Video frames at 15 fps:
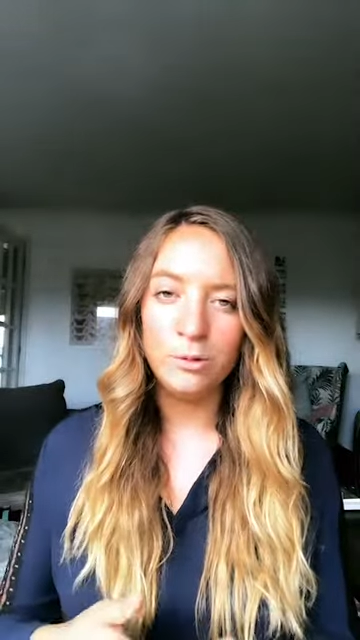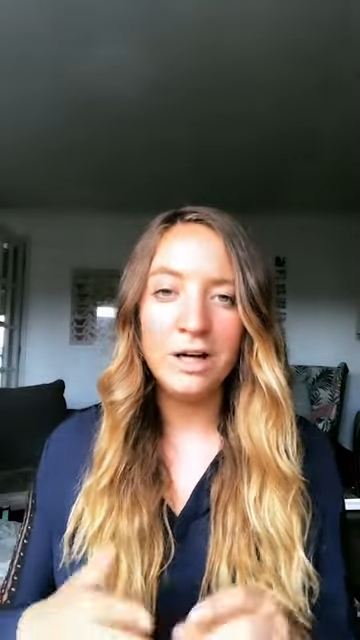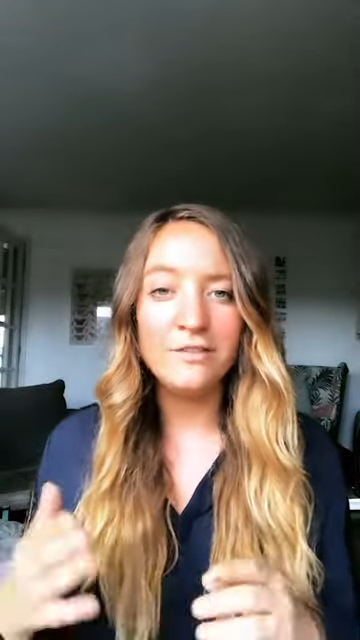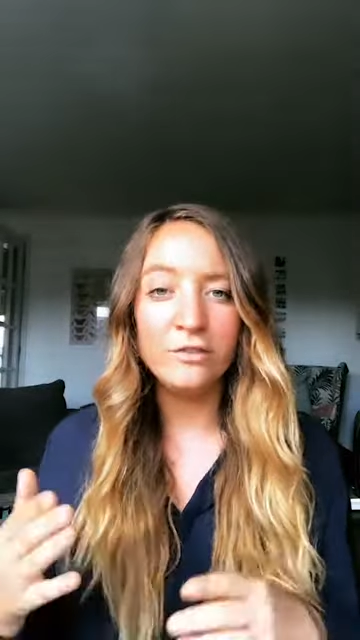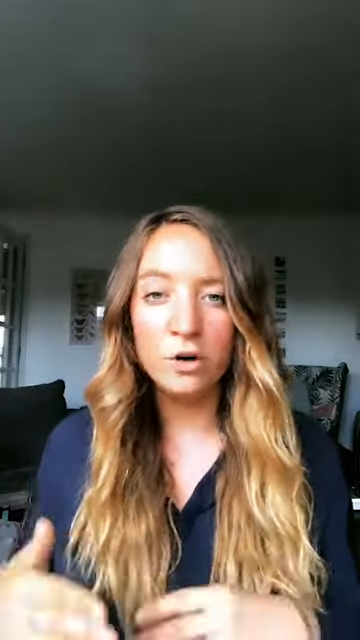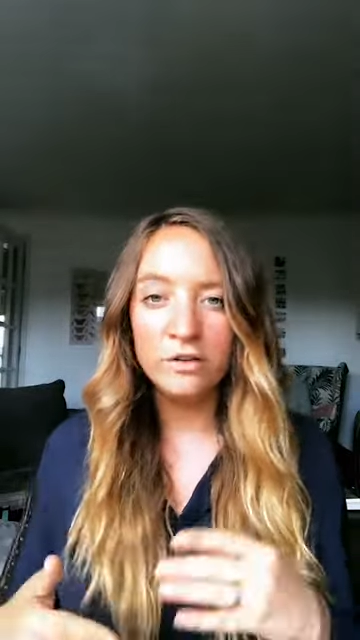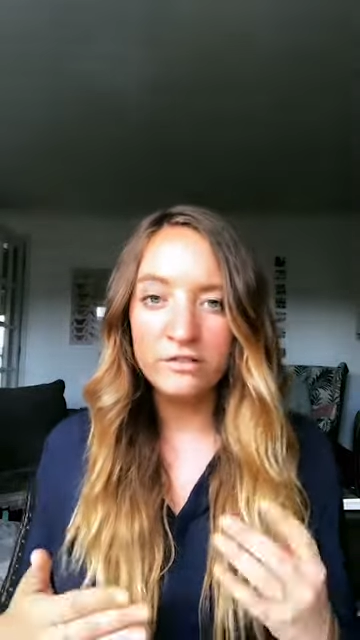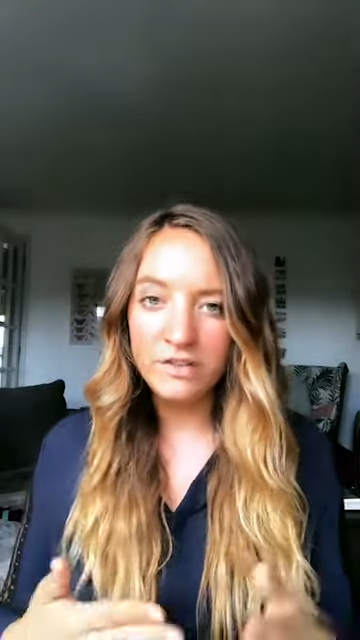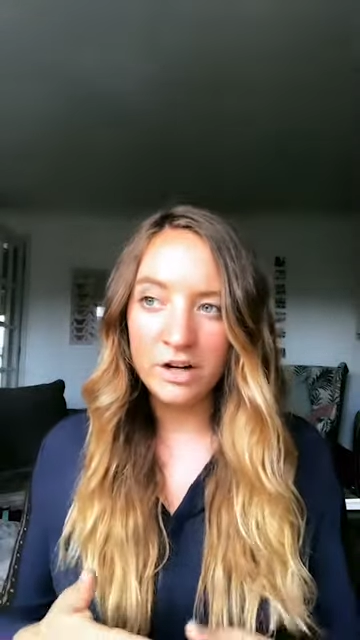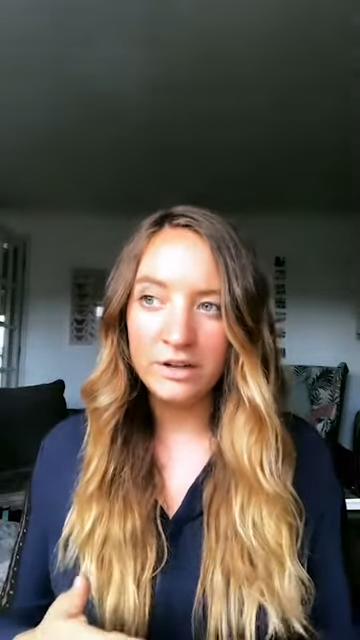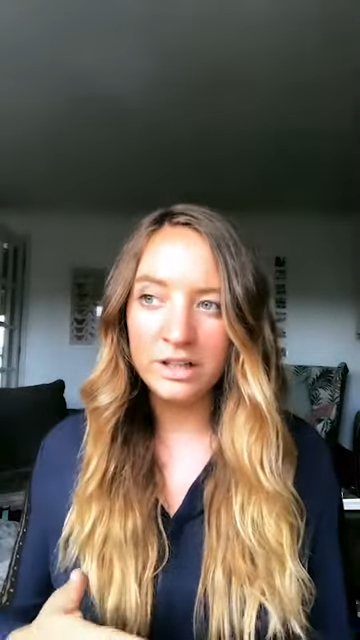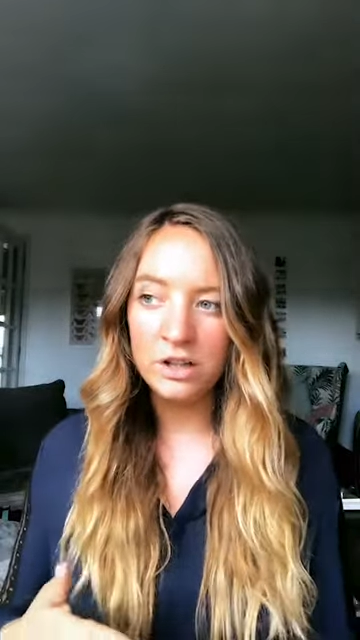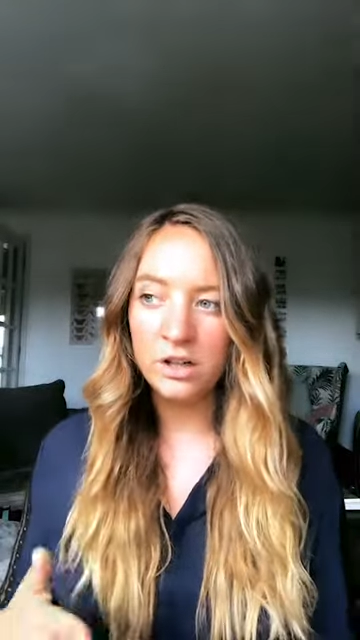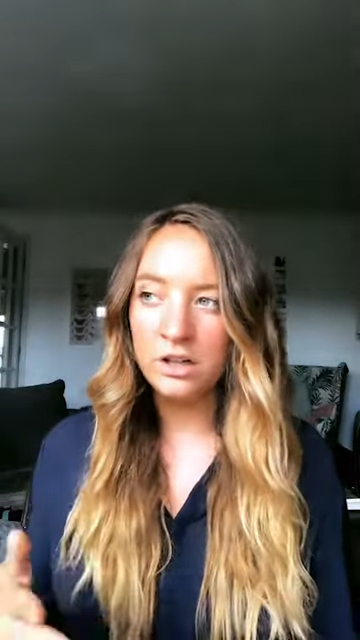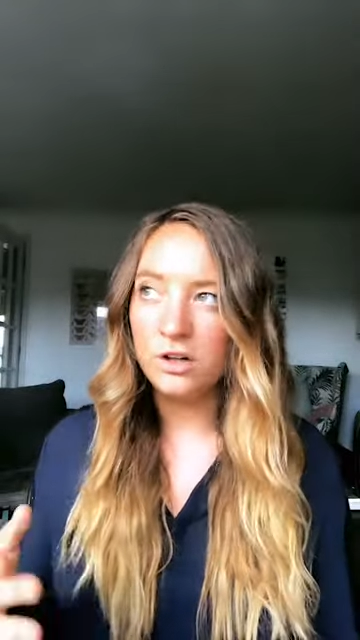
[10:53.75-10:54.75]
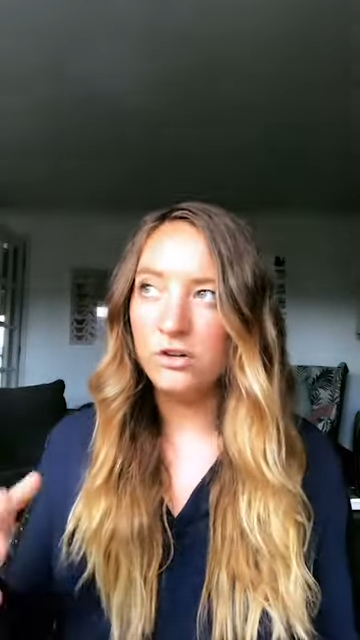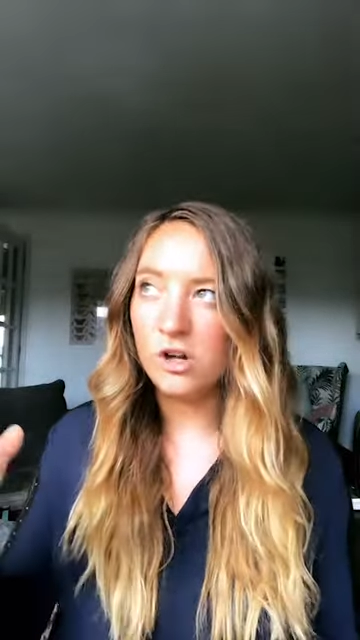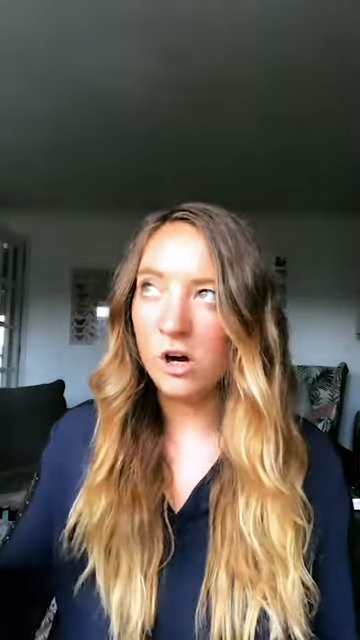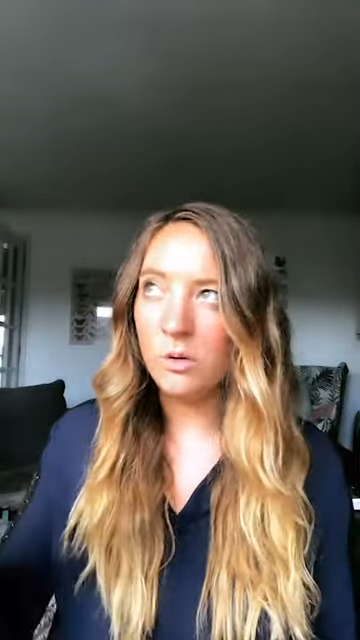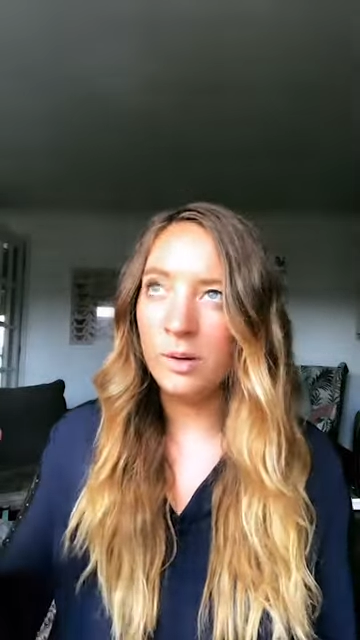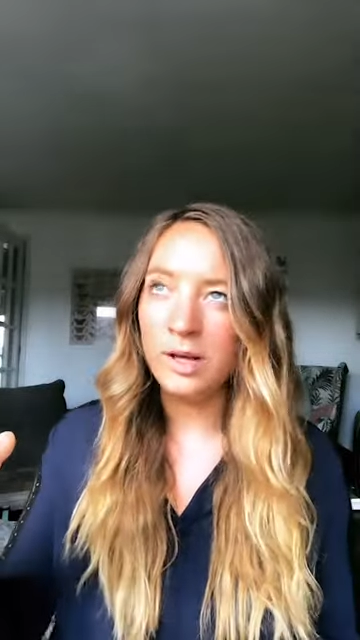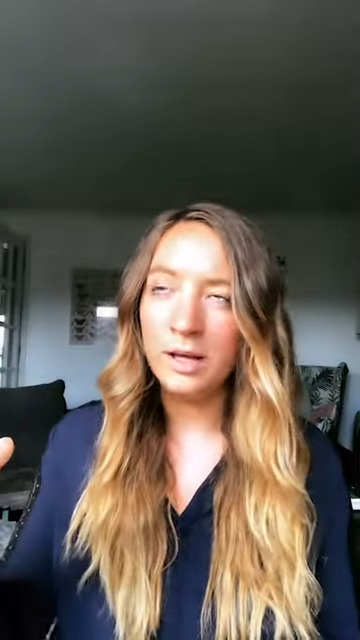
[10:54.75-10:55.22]
I've gotten very good at
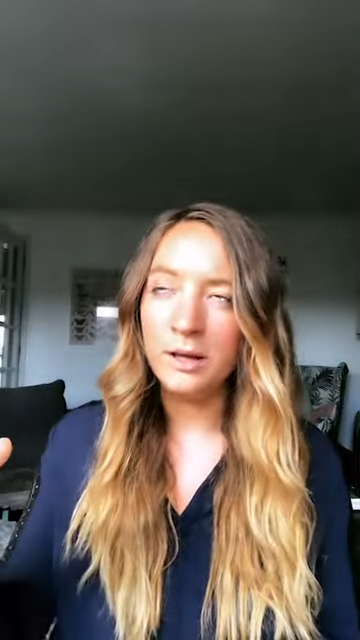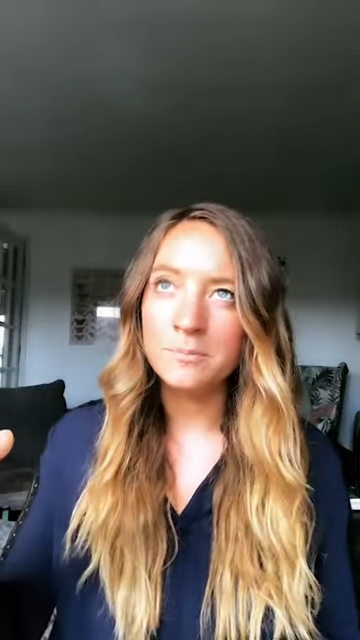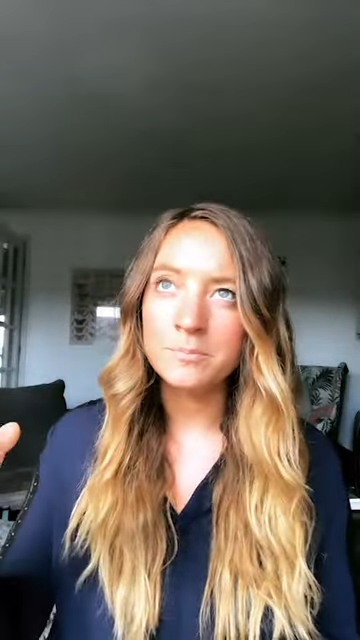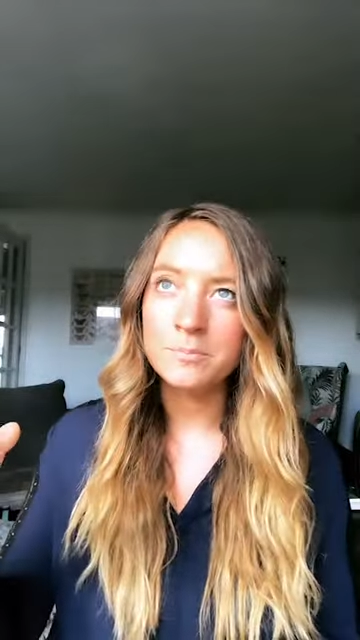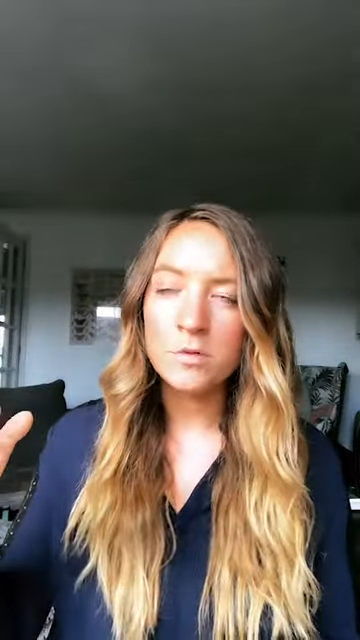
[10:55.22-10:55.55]
knowing